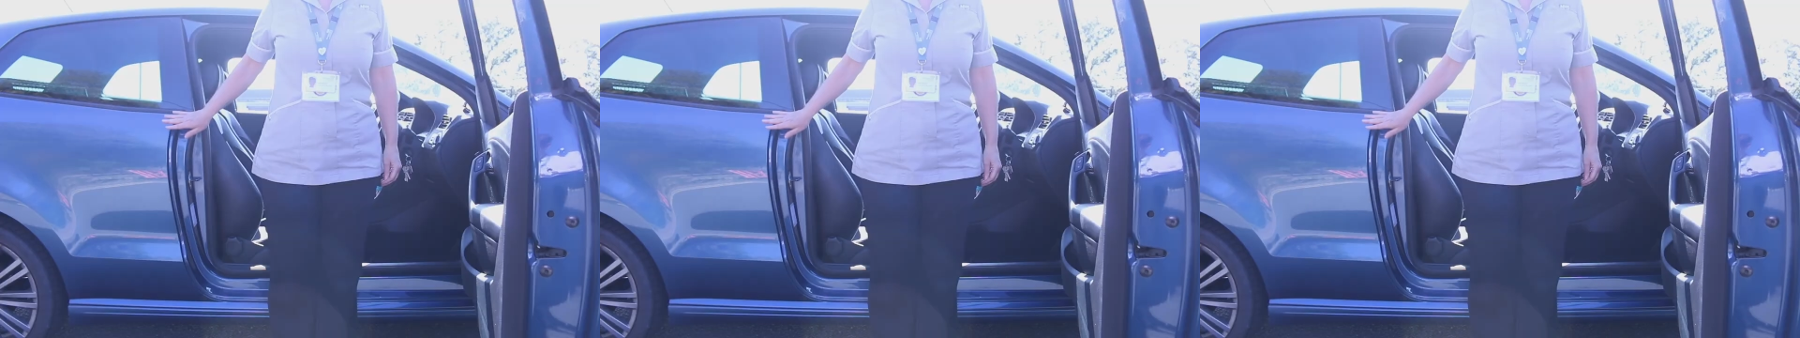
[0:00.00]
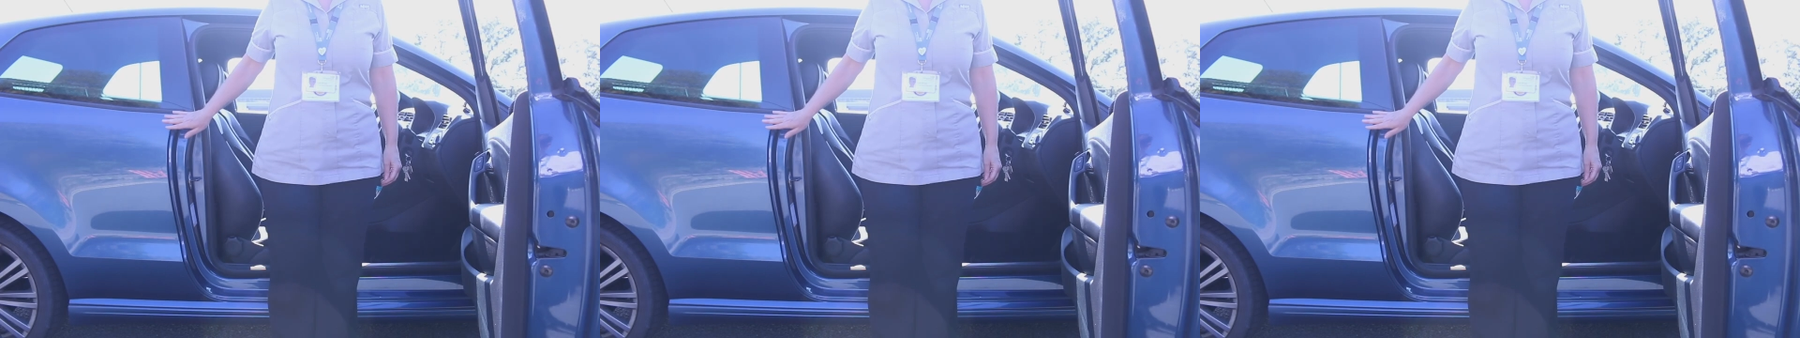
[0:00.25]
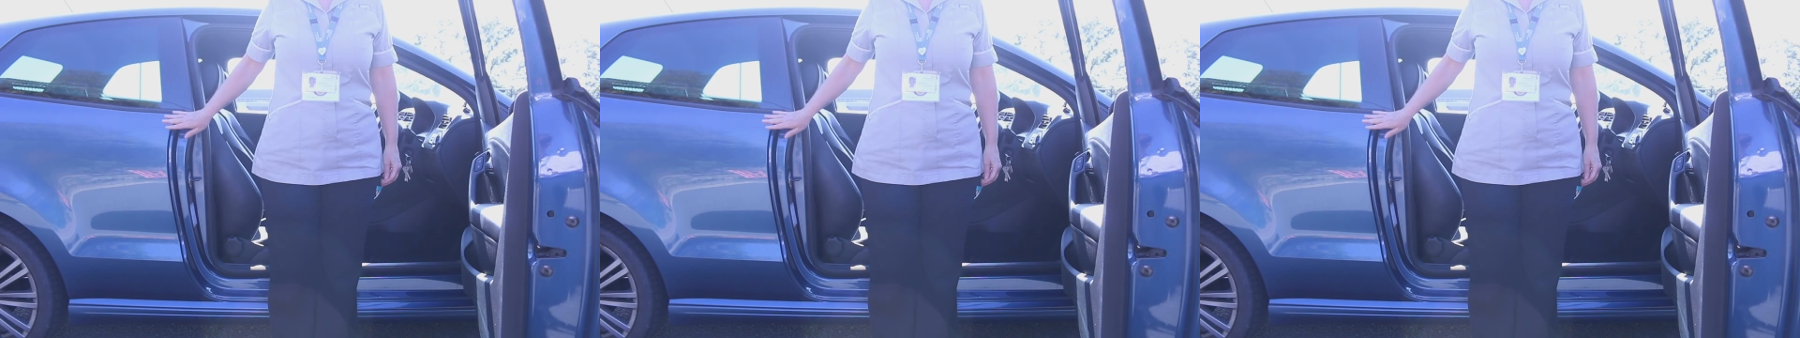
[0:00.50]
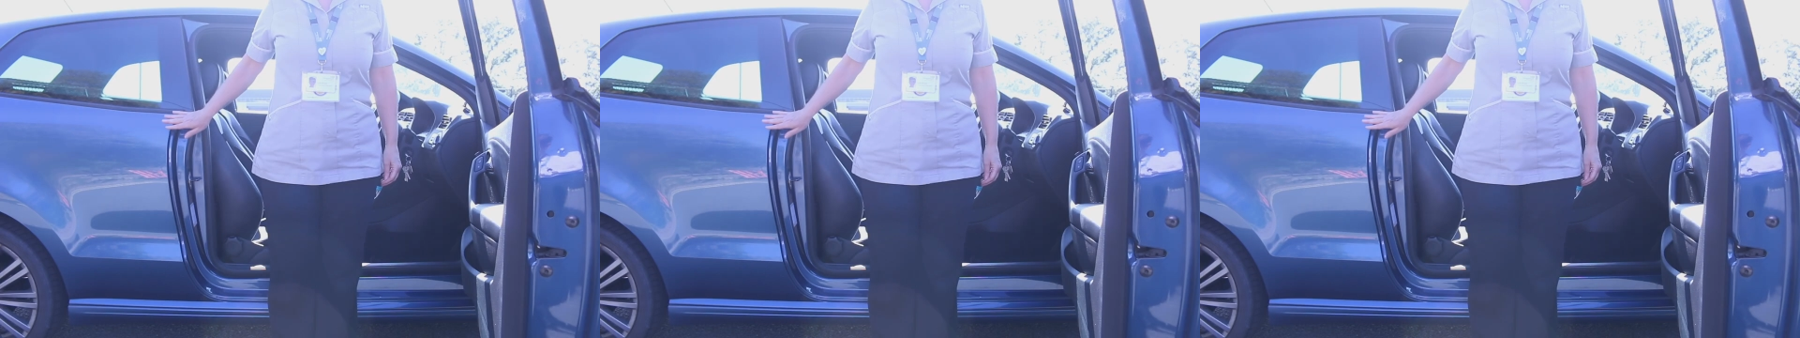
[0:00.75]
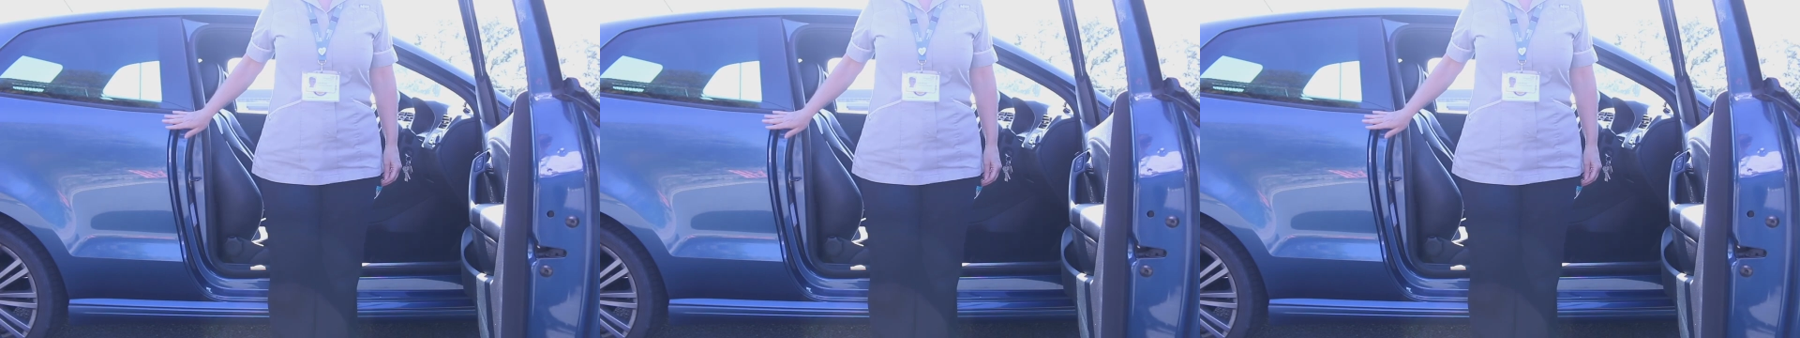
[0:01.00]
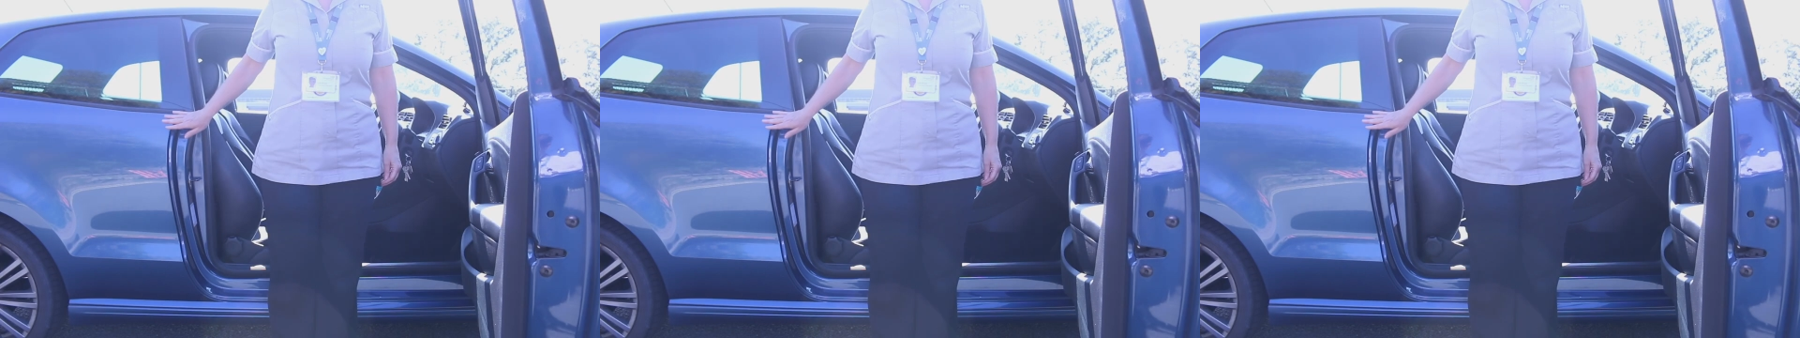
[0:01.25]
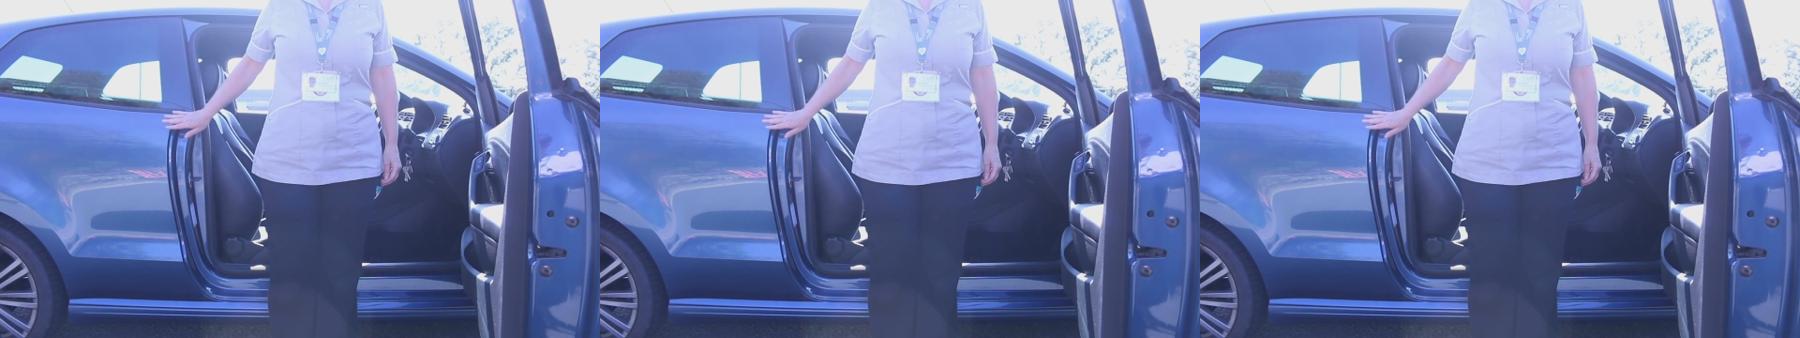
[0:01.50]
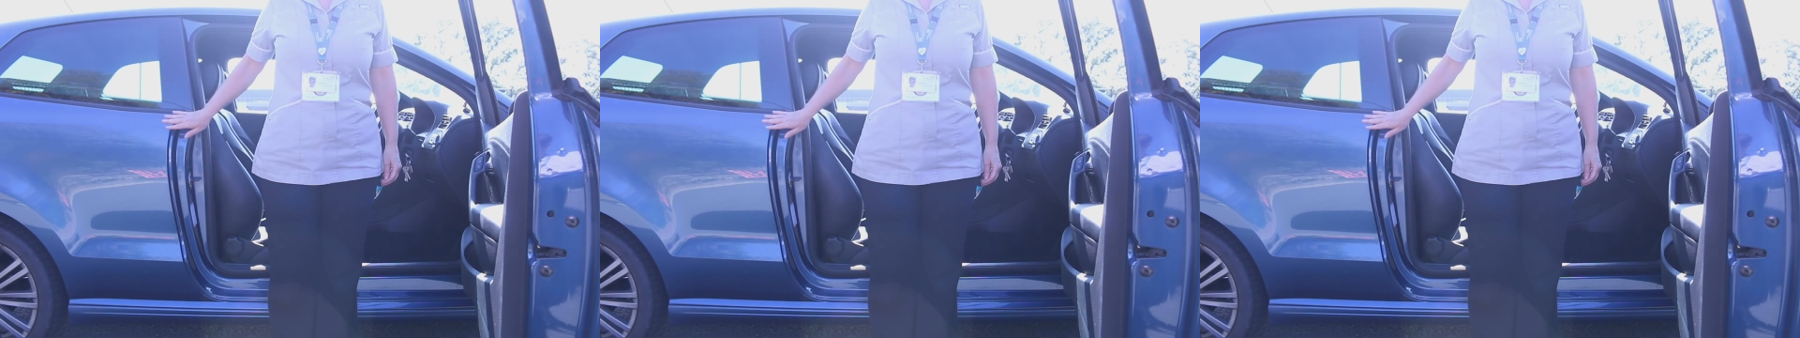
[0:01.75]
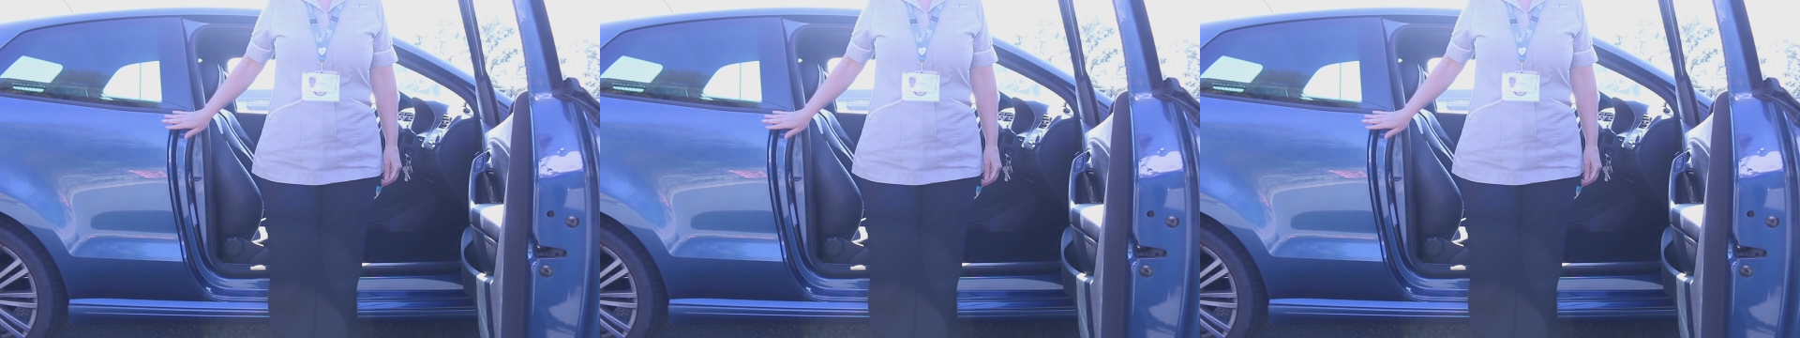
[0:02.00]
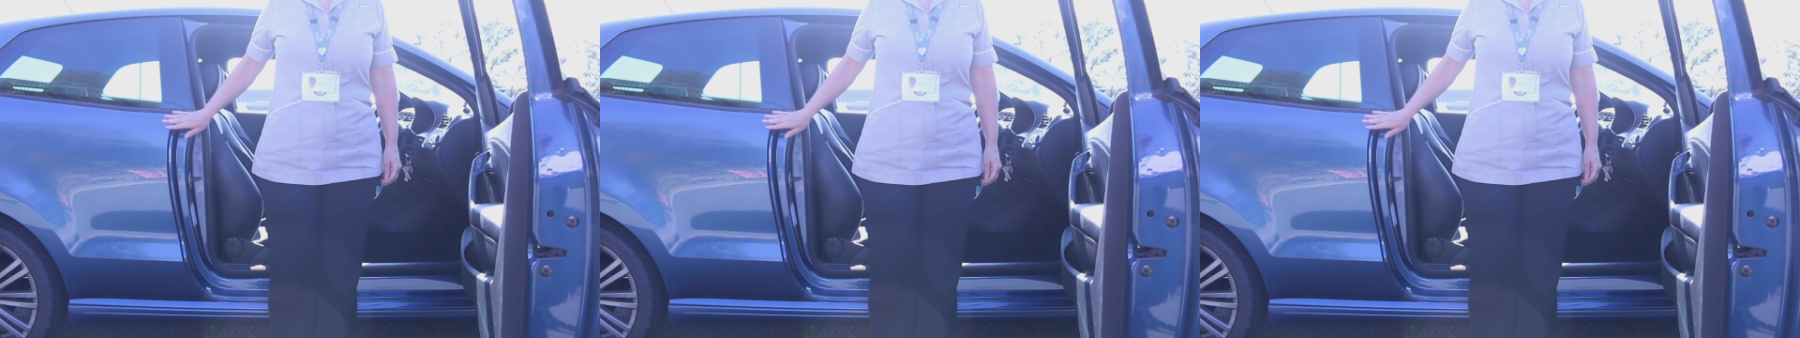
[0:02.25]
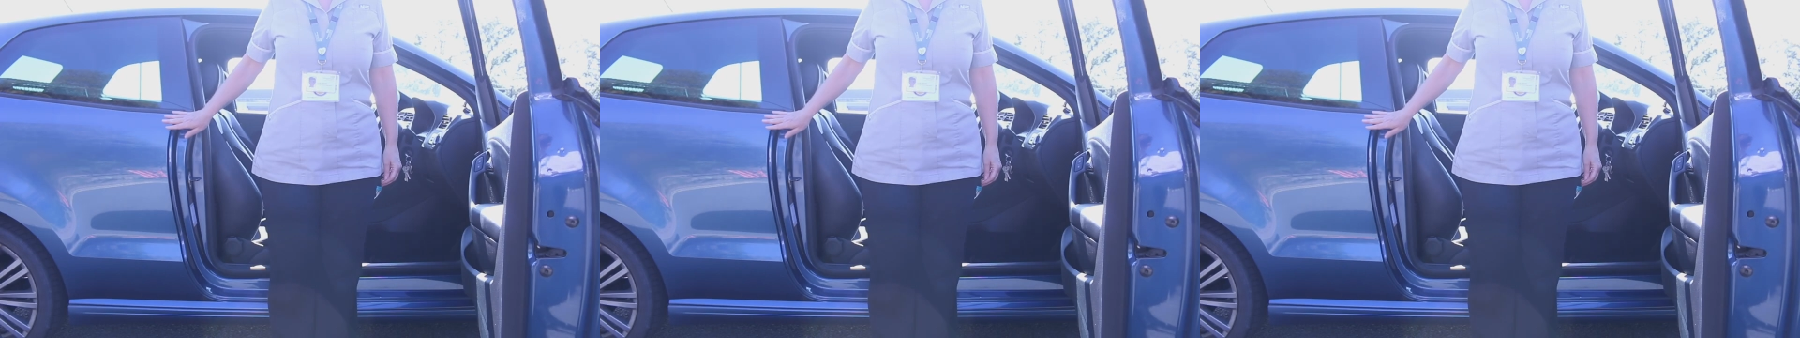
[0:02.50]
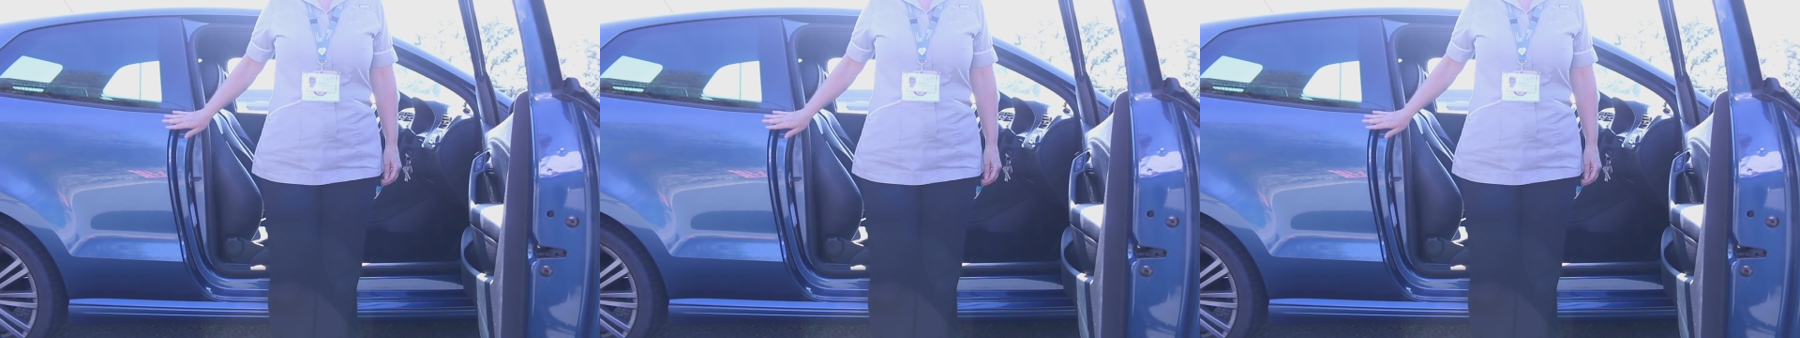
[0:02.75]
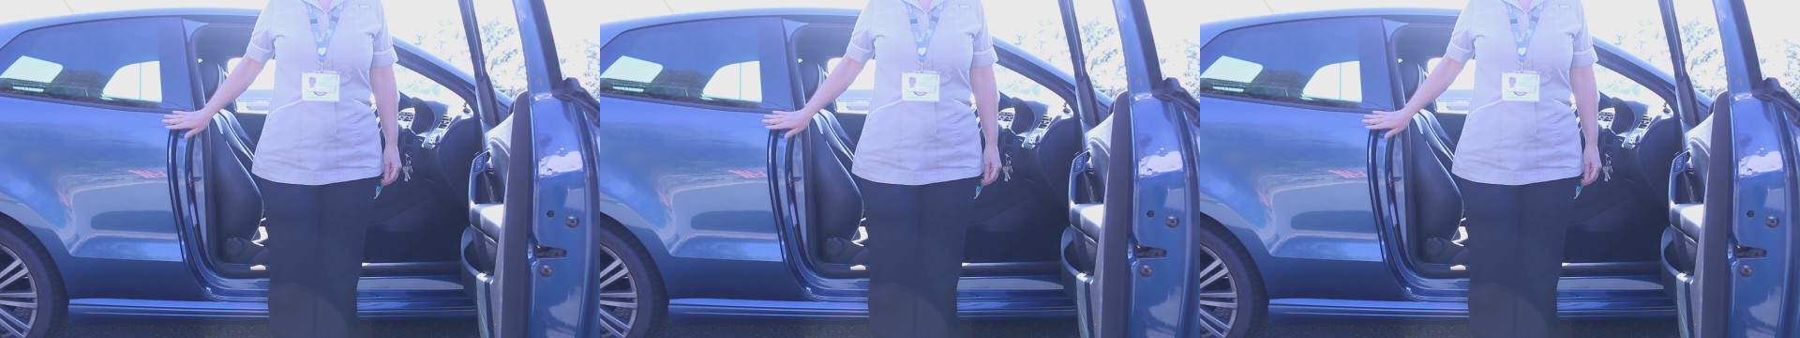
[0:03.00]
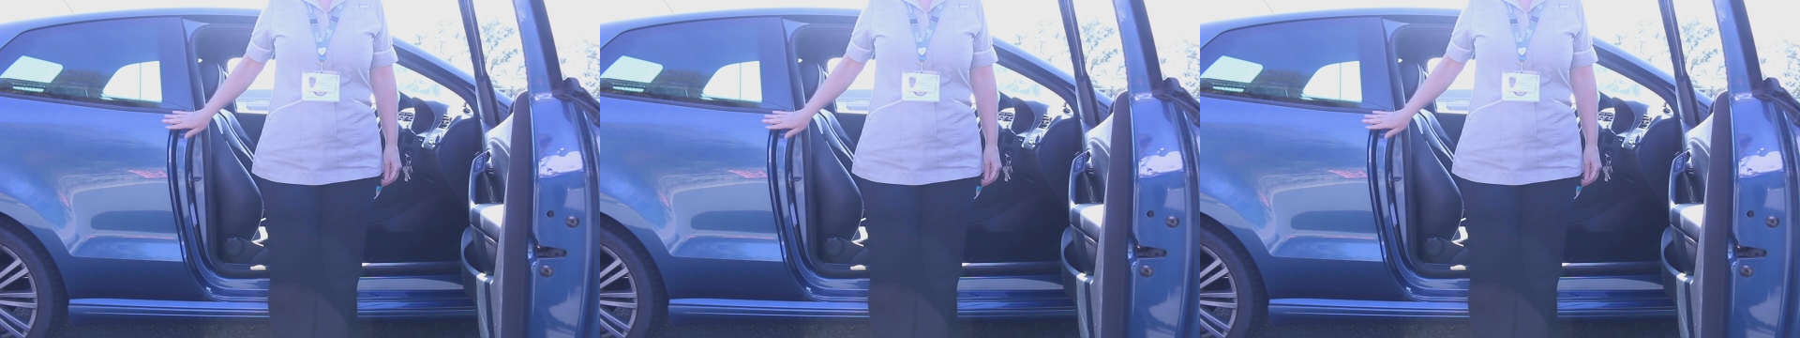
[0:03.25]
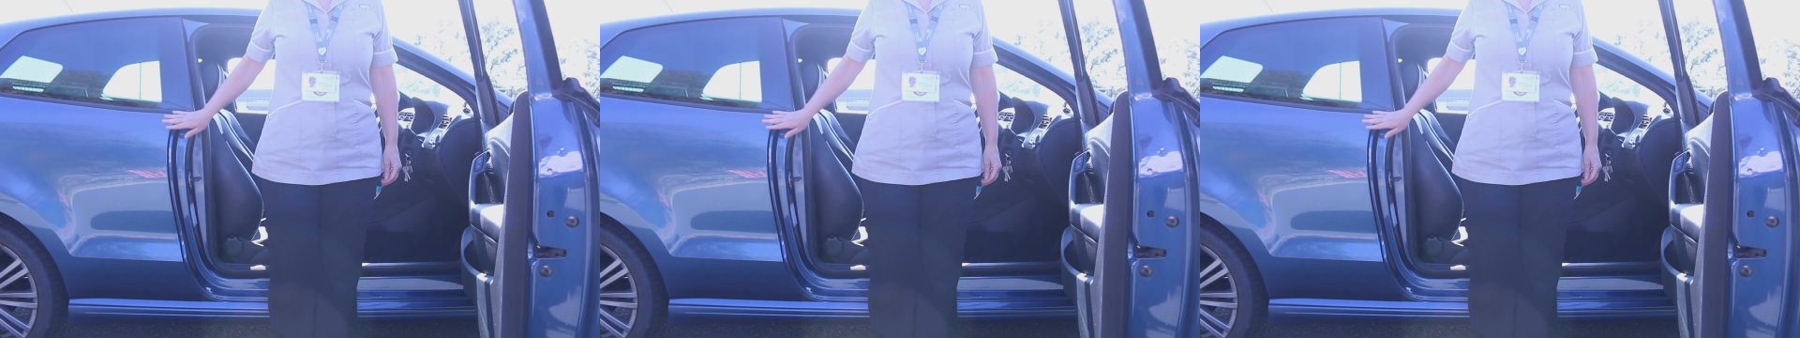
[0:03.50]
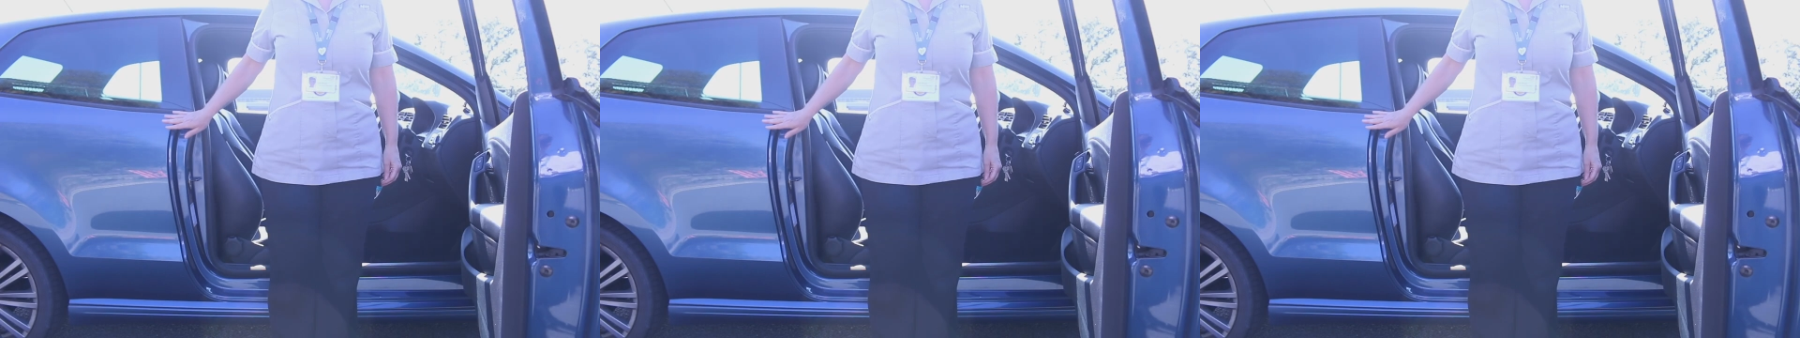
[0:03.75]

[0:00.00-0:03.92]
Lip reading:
[unreadable: no face in view]